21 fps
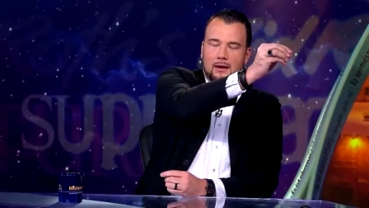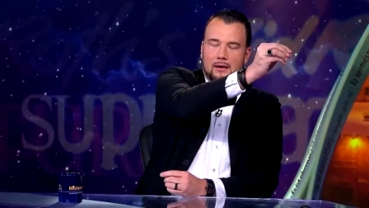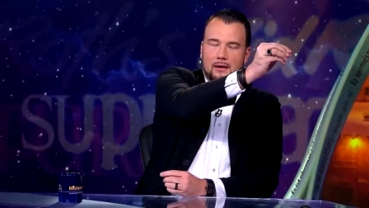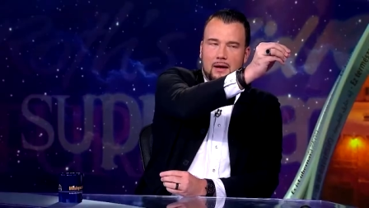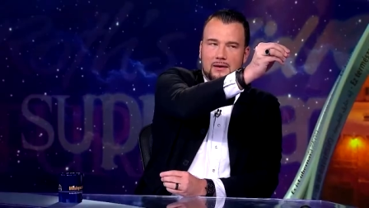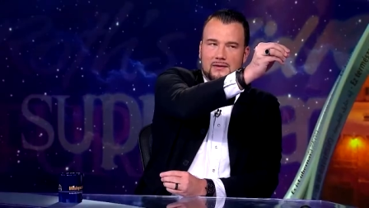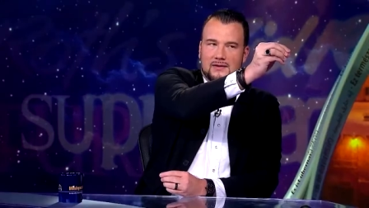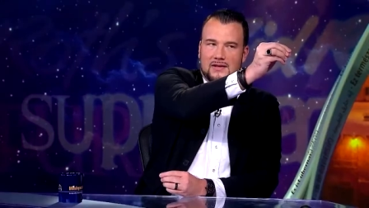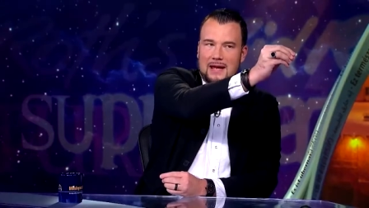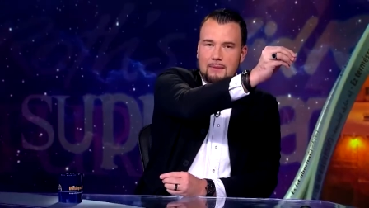
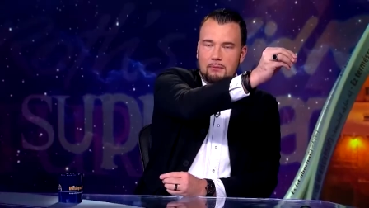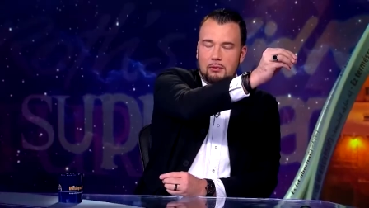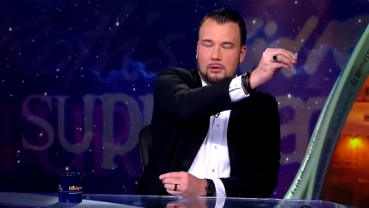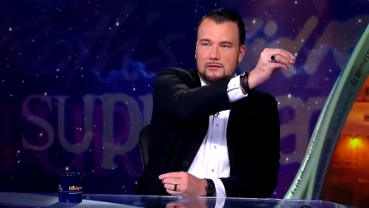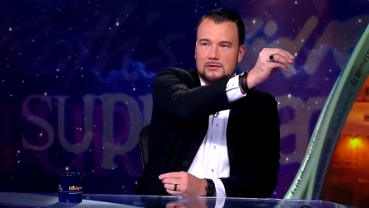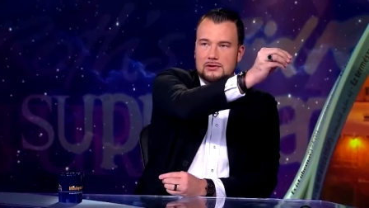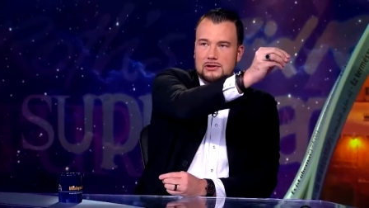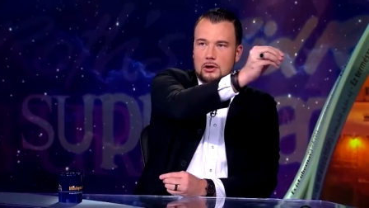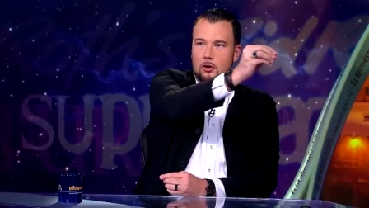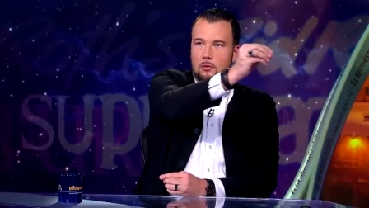uh, table
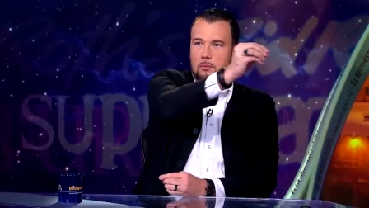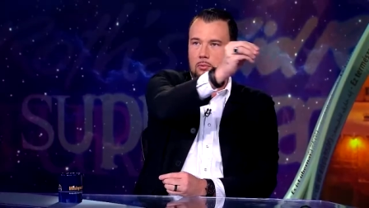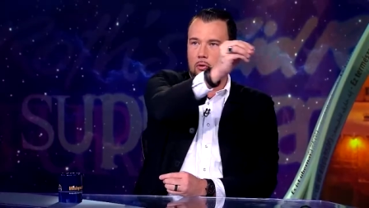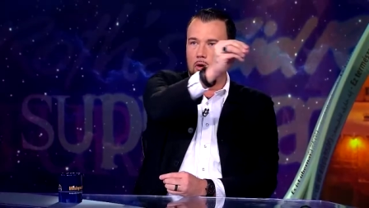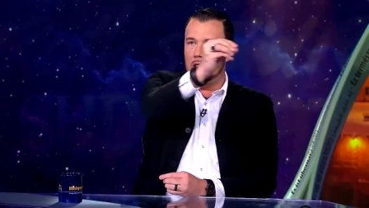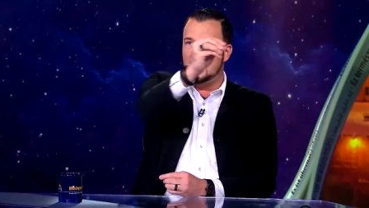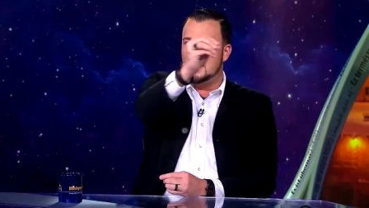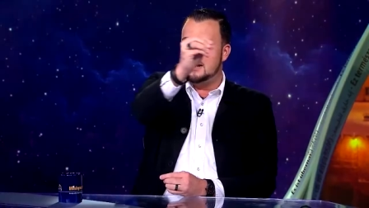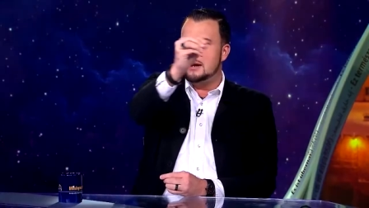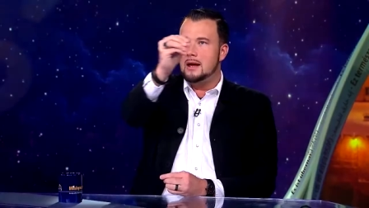of
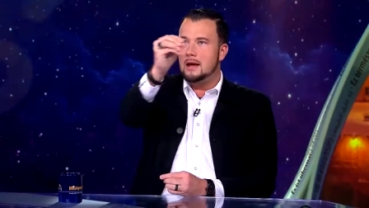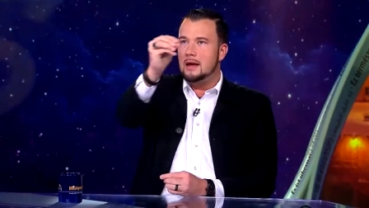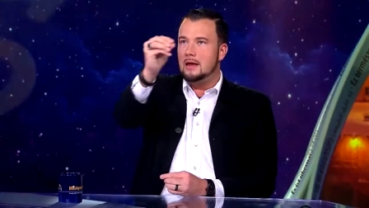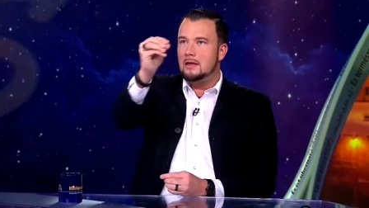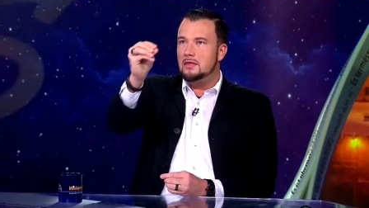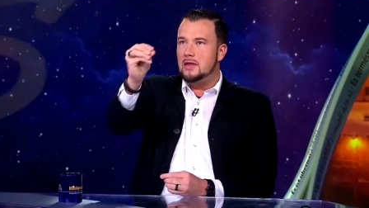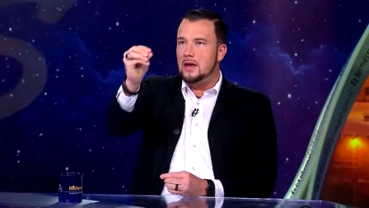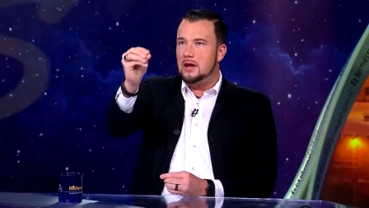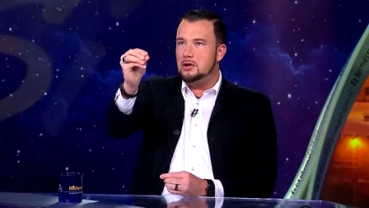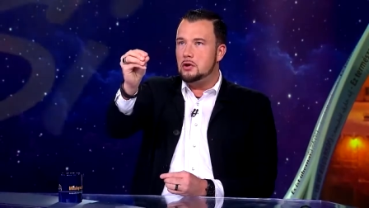showbread,
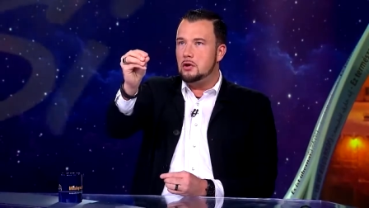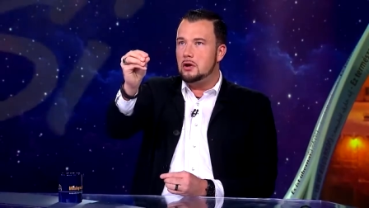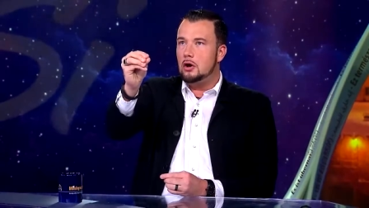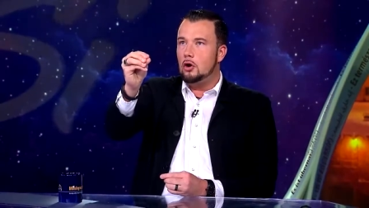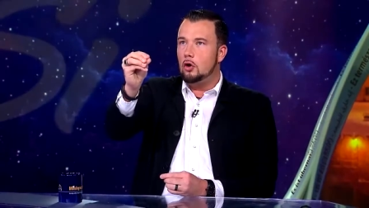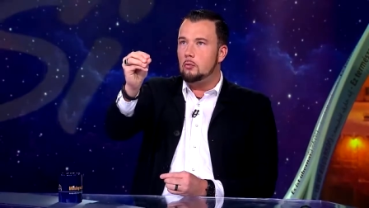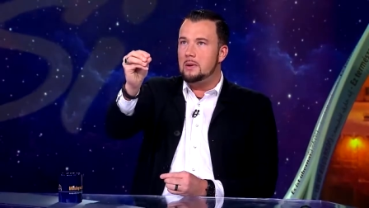then you go